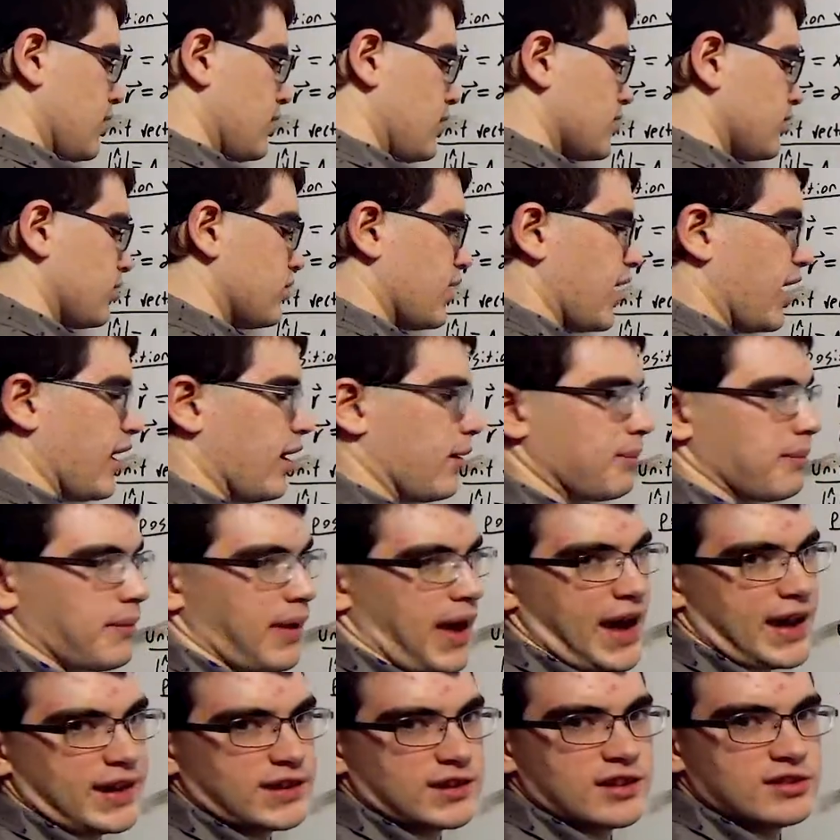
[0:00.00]
So our
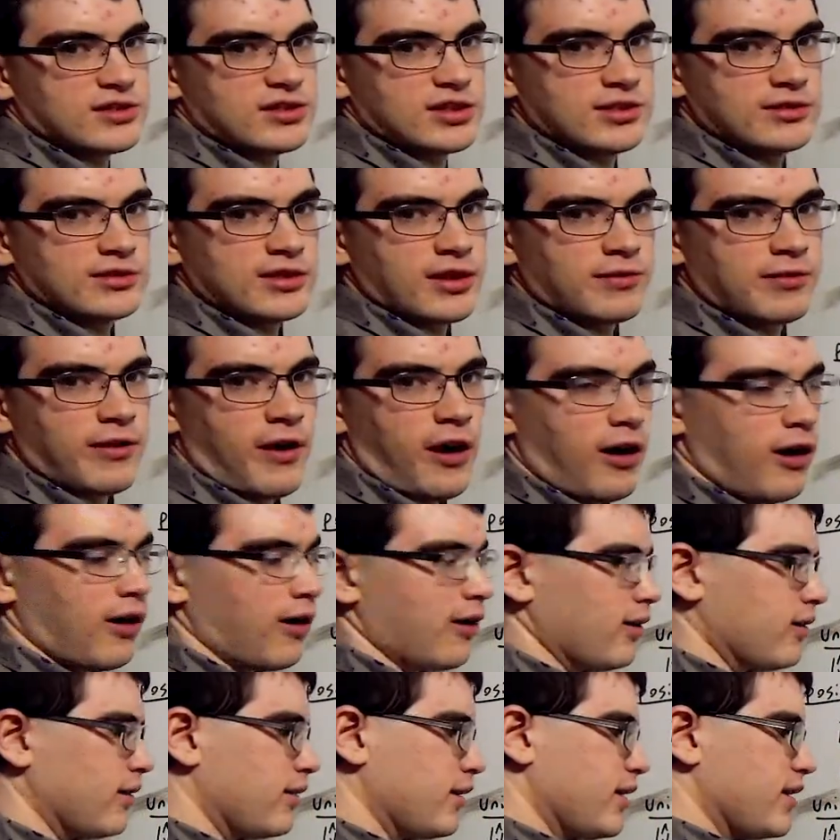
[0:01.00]
magnitude of
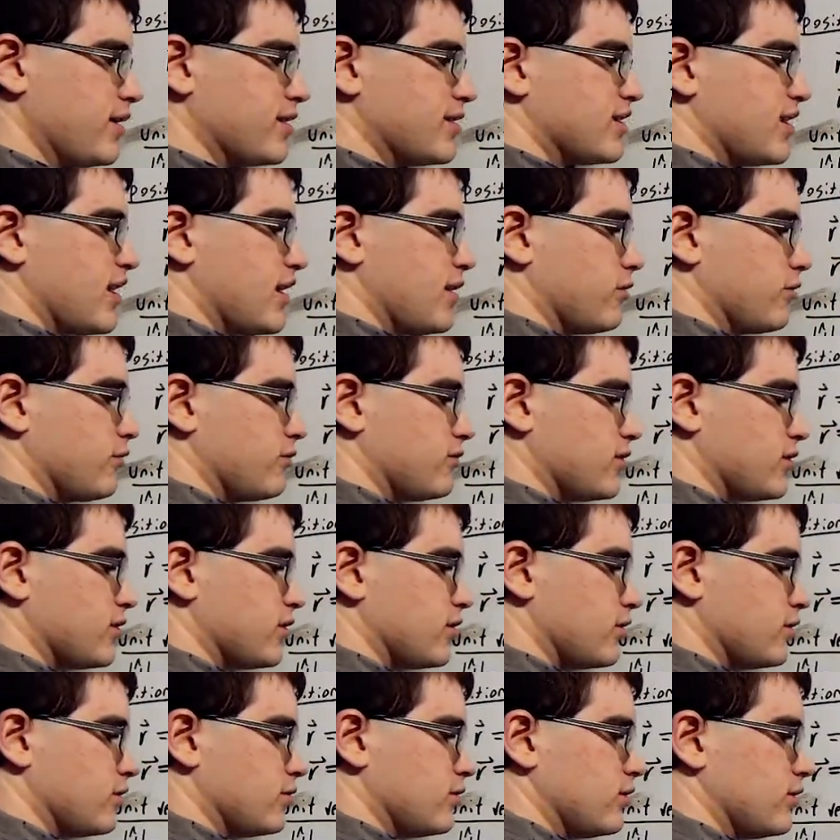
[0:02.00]
r is equal
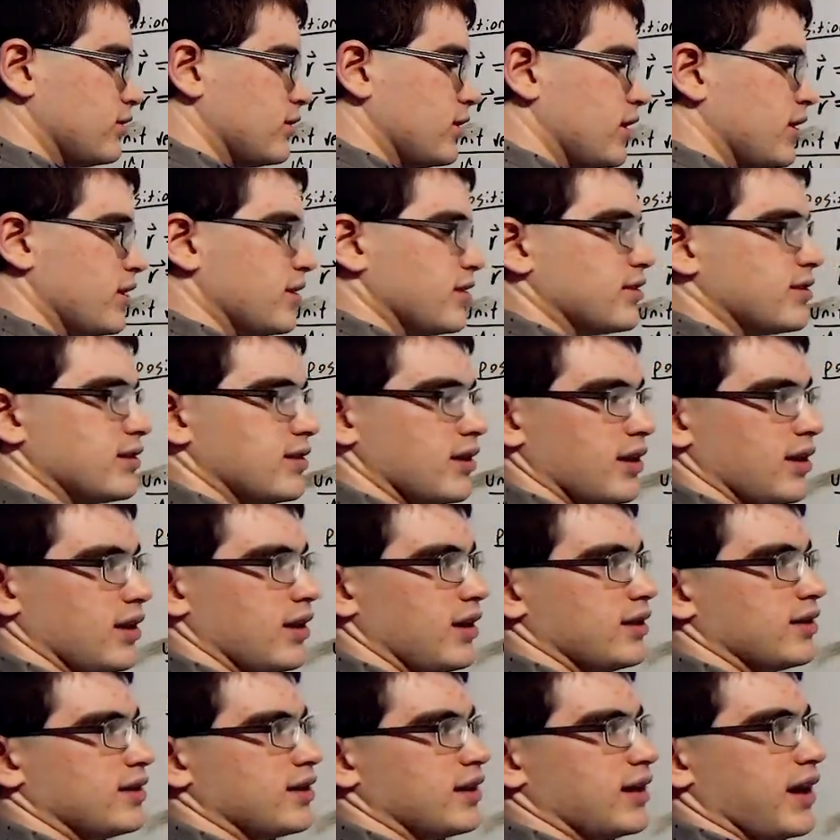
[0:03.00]
to
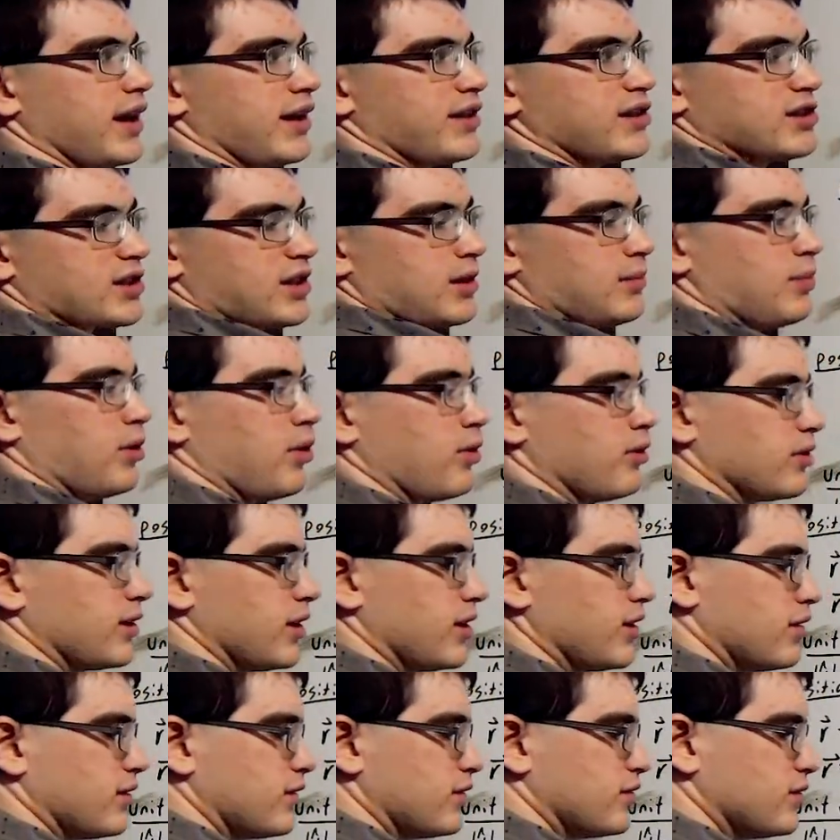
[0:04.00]
the x
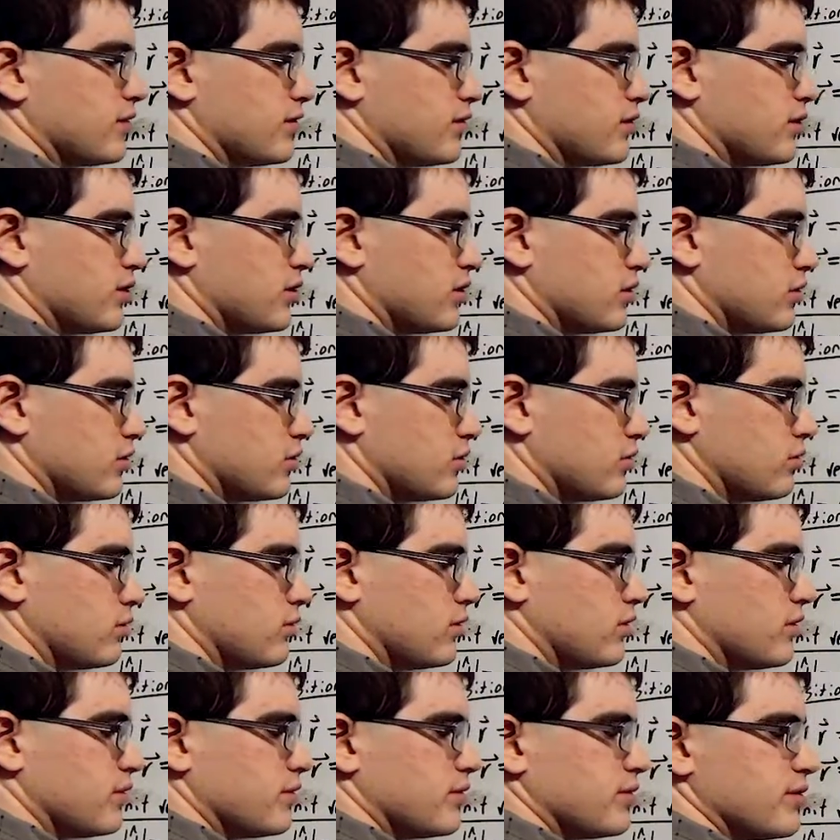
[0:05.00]
component, 2
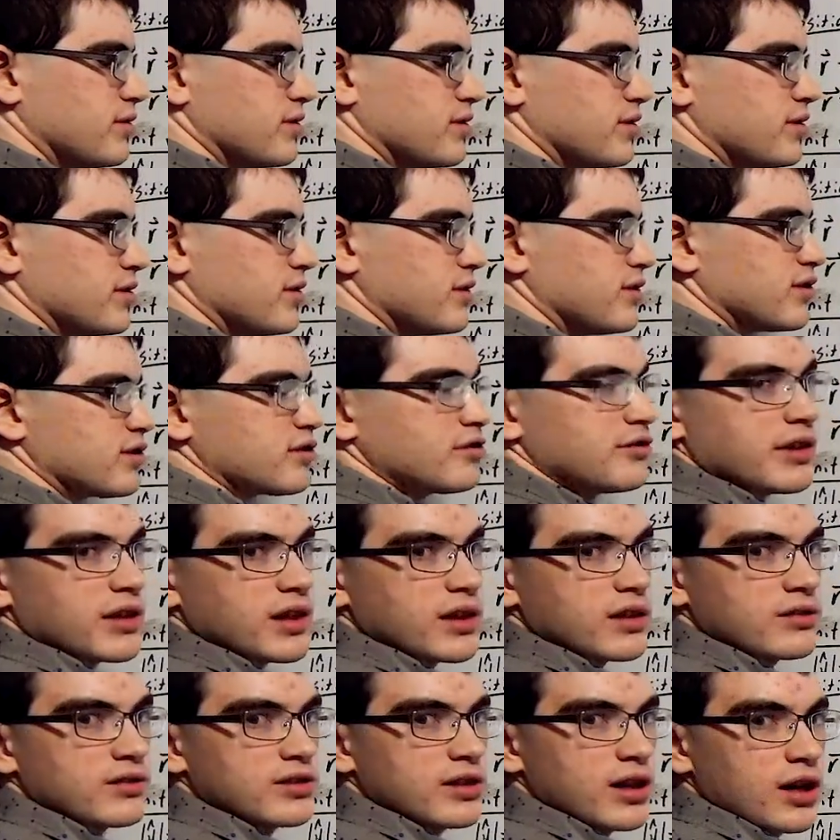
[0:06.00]

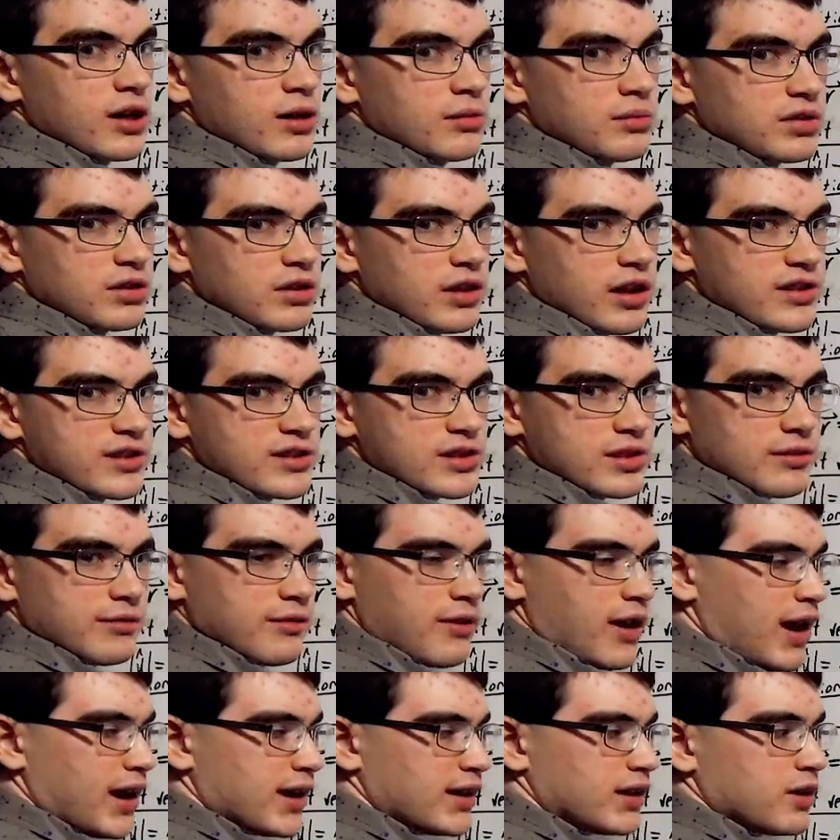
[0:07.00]
squared, plus the
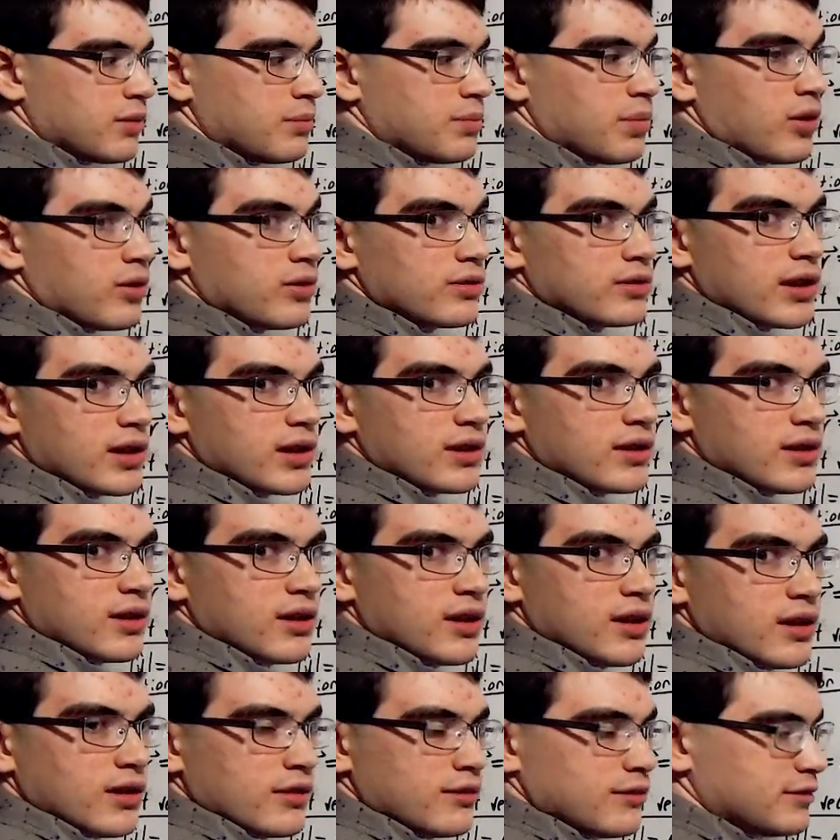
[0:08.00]
y component,
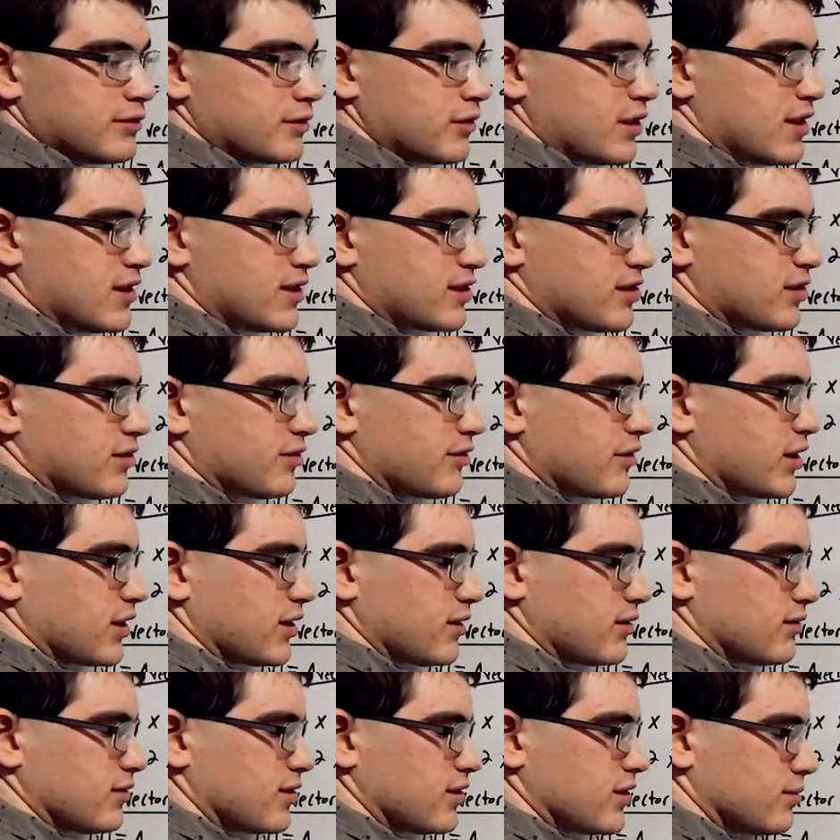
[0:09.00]
3
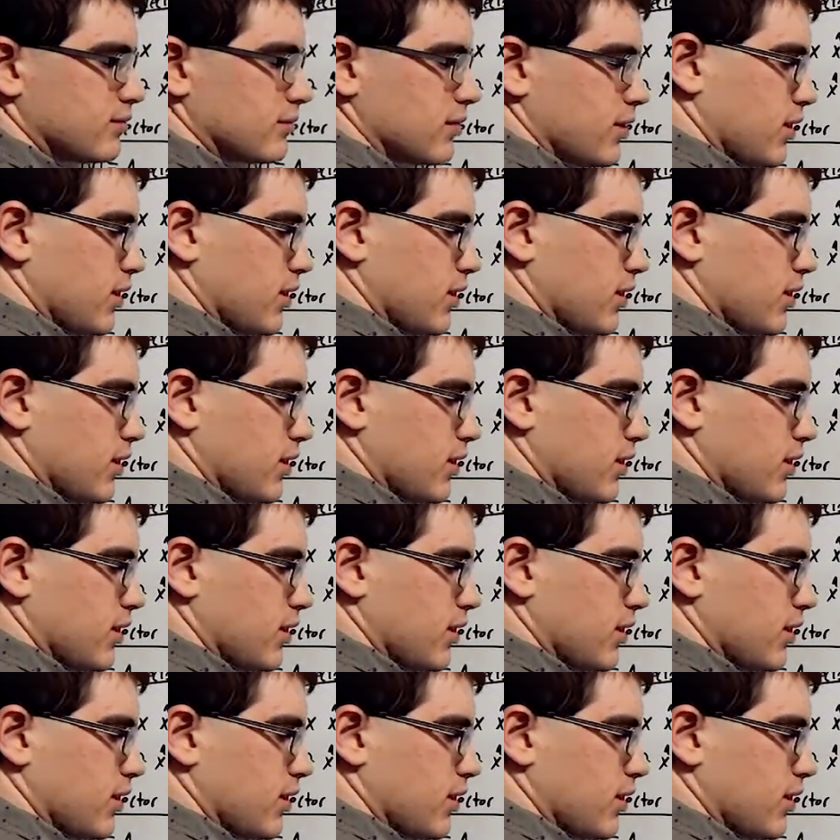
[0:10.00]
squared.